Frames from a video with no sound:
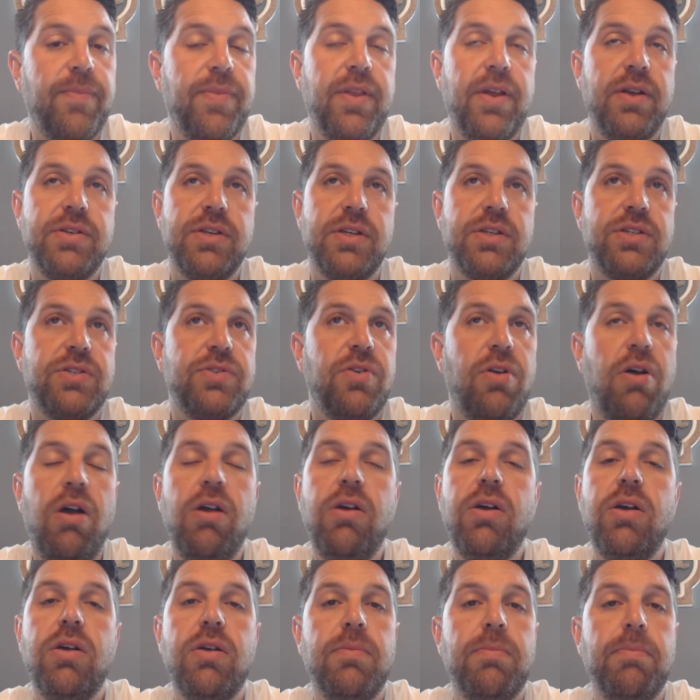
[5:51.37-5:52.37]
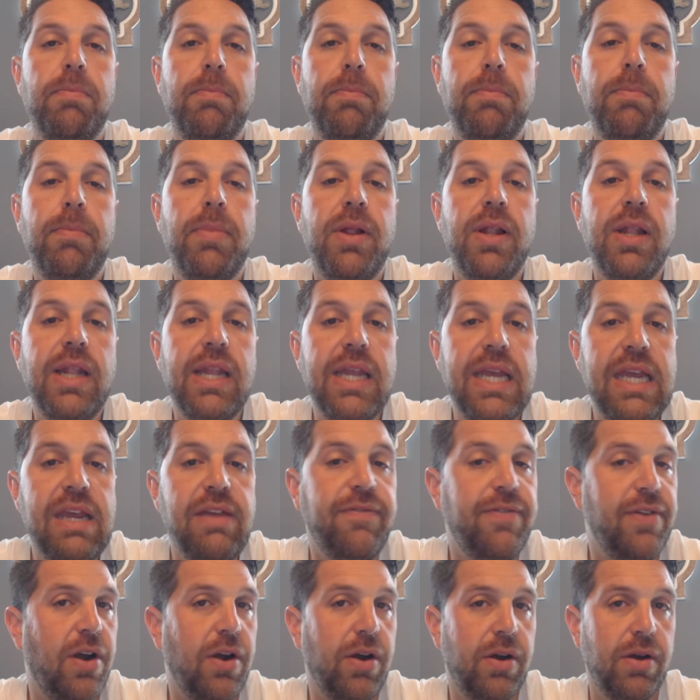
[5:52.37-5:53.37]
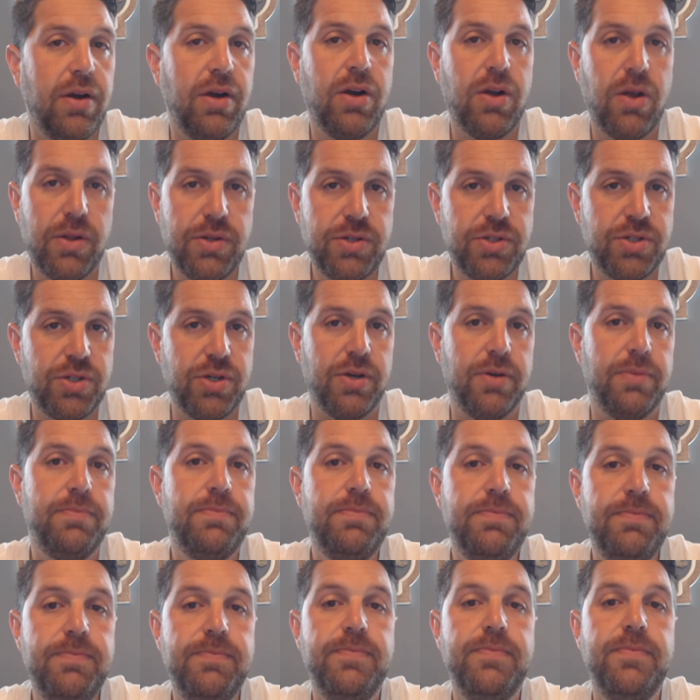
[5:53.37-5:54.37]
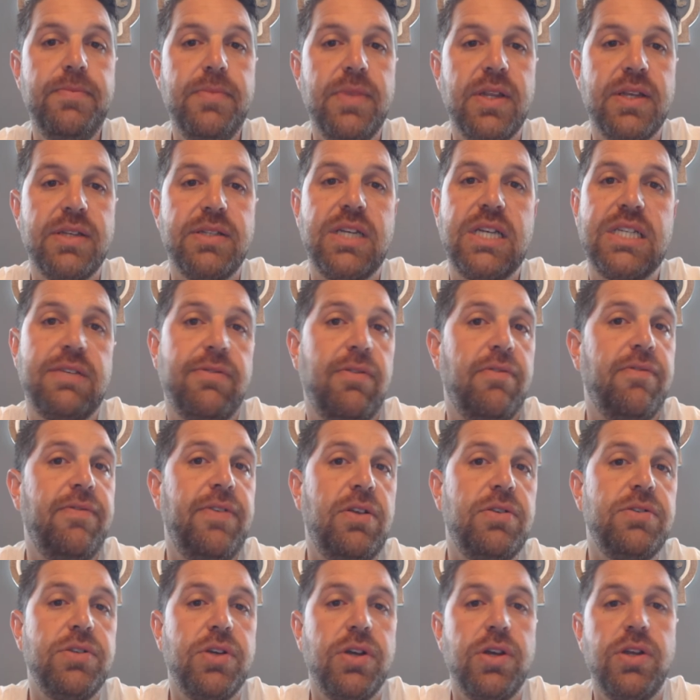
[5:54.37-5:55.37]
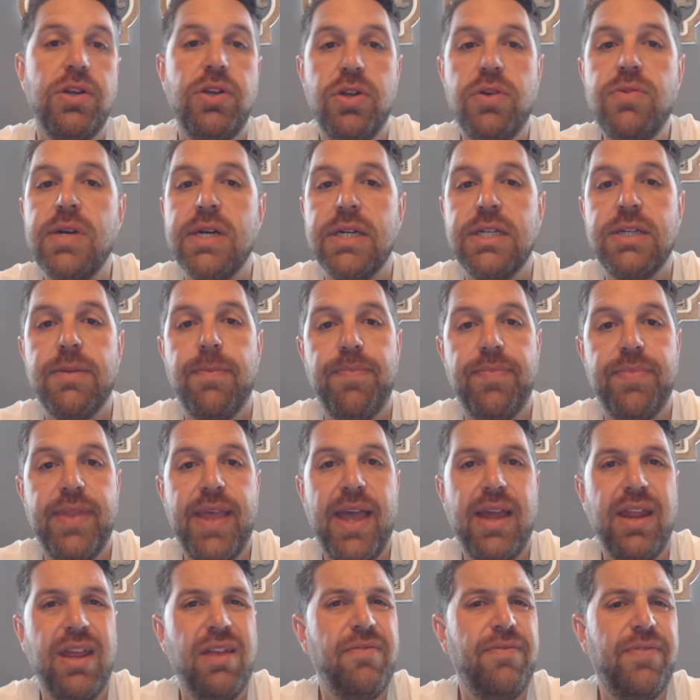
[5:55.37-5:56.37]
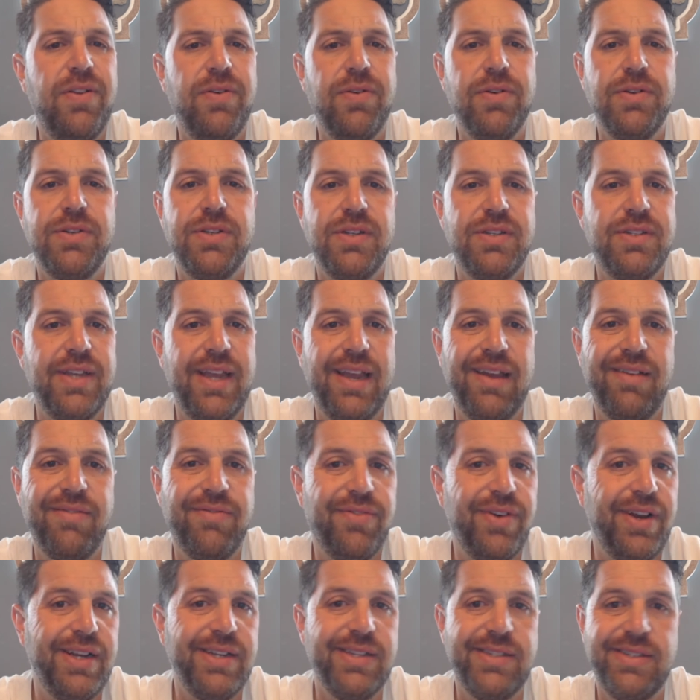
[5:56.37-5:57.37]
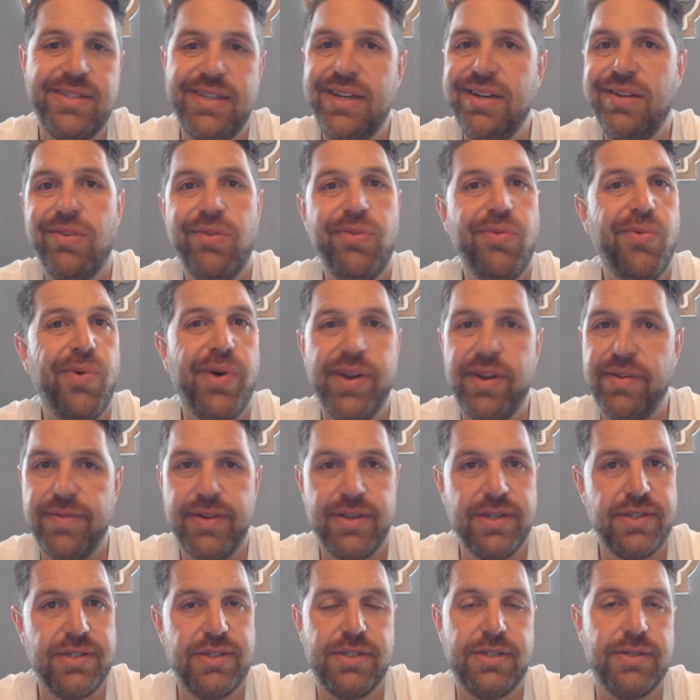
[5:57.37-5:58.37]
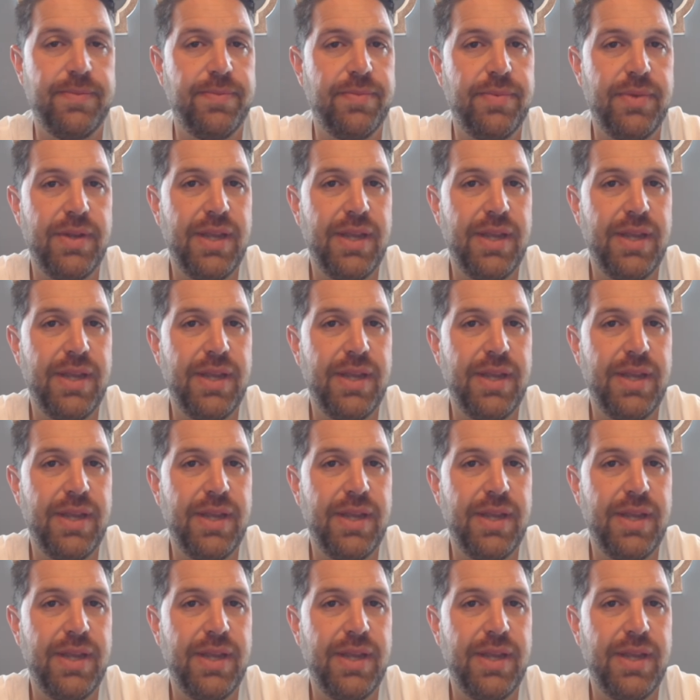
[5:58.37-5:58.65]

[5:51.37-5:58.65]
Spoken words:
There's a strong belief in our culture that says if it feels good, do it. That influences every single one of us.